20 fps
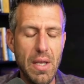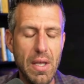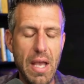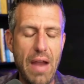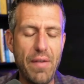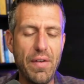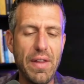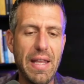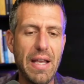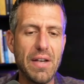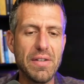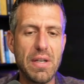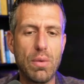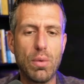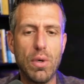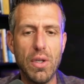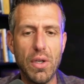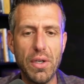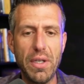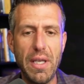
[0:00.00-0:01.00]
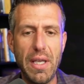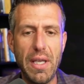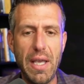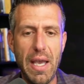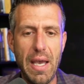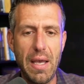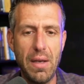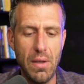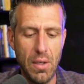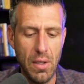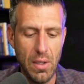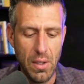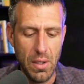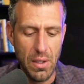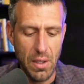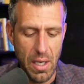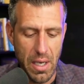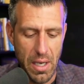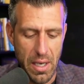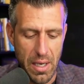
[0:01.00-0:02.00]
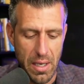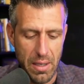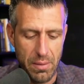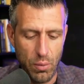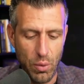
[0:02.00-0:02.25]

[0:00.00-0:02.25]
everything else that we're looking at uh,